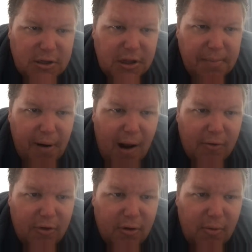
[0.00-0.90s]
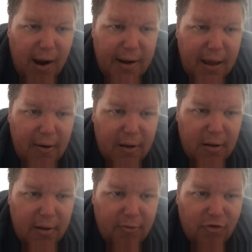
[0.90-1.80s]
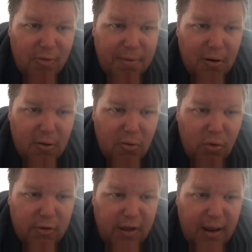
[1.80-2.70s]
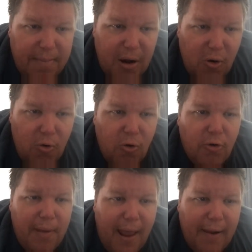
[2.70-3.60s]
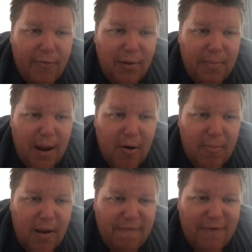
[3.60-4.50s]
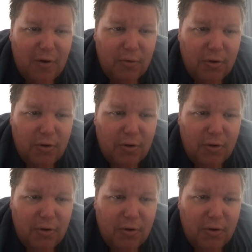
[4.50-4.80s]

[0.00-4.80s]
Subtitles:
Browns do right now. You know, like Joe Burrow looks like a better quarterback than Baker Mayfield.